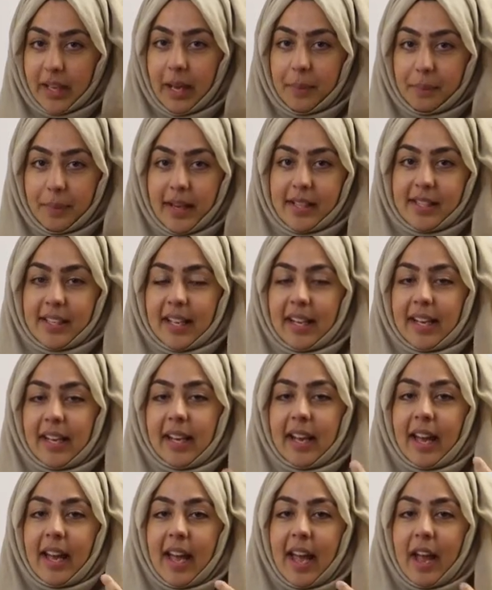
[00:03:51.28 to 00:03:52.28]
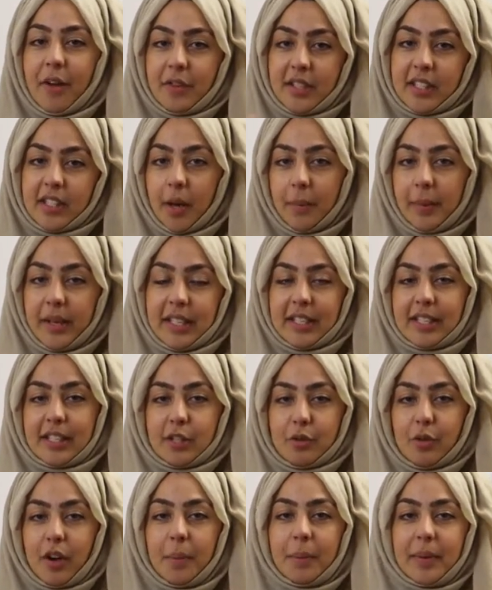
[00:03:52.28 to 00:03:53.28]
and basically every time I need to
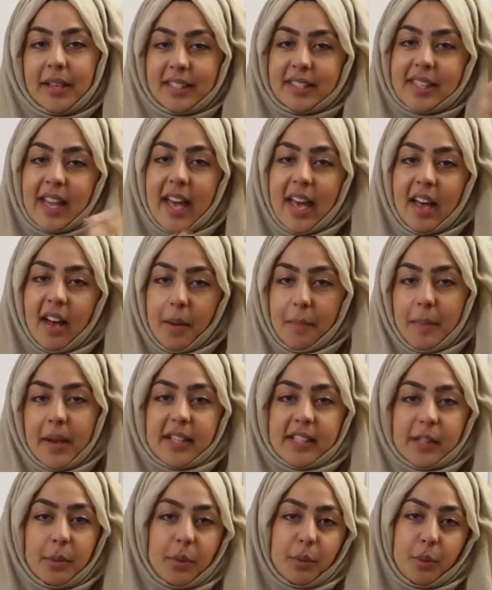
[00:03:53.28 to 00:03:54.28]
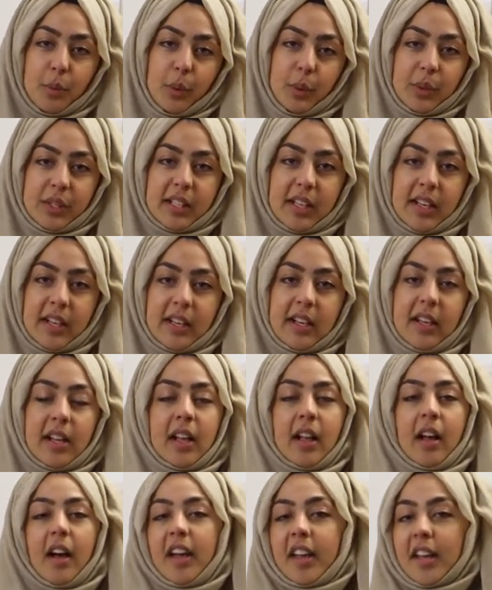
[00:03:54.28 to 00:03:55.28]
scrub, it's there. I mix it with water.
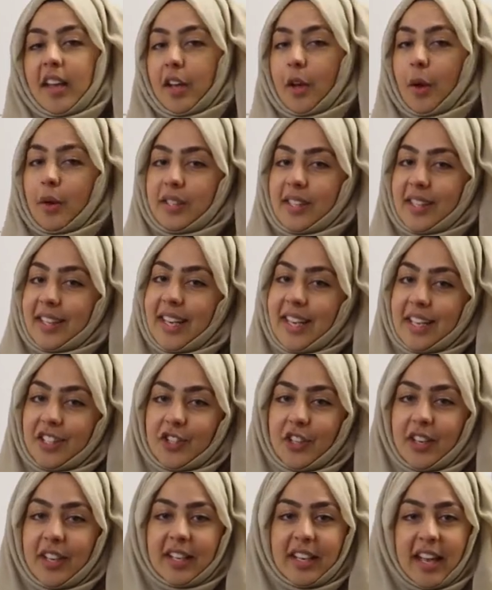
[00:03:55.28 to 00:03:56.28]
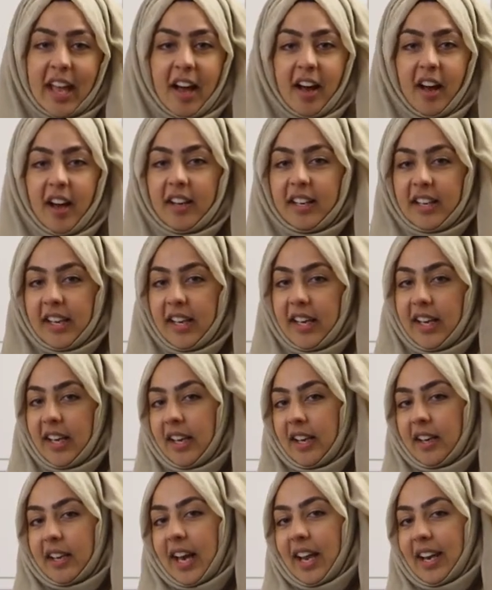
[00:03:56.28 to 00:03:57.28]
I can go to the kitchen, get
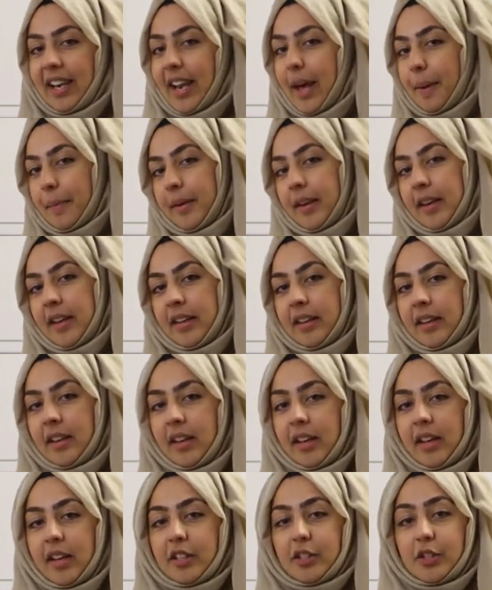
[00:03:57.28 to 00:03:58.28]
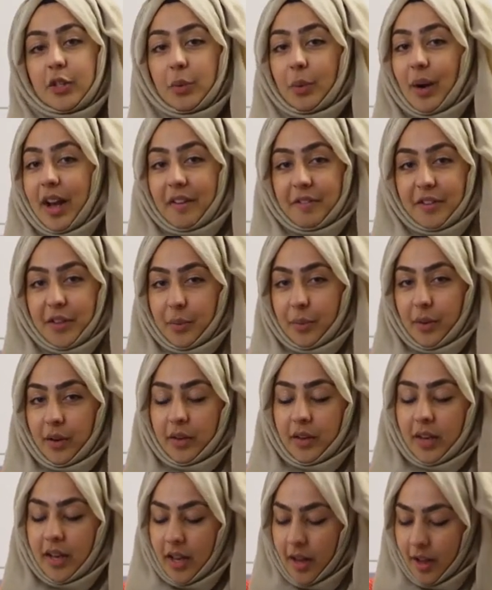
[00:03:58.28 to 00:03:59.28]
honey, get lemon, do whatever you
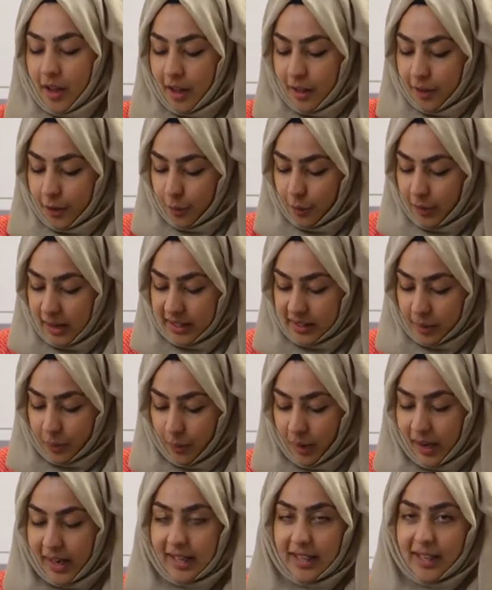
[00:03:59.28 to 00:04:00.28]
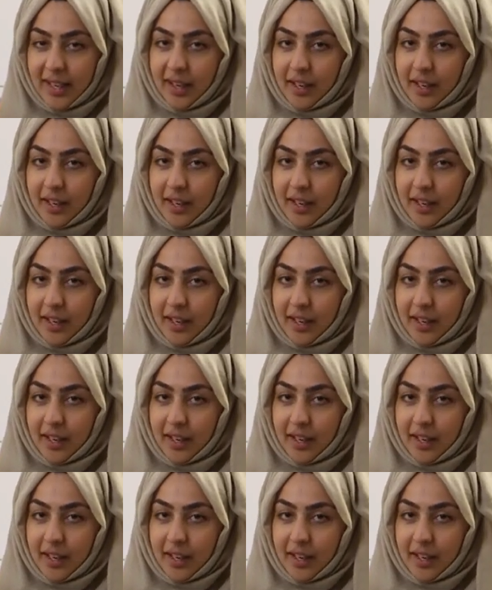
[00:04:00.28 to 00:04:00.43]
want. The reason why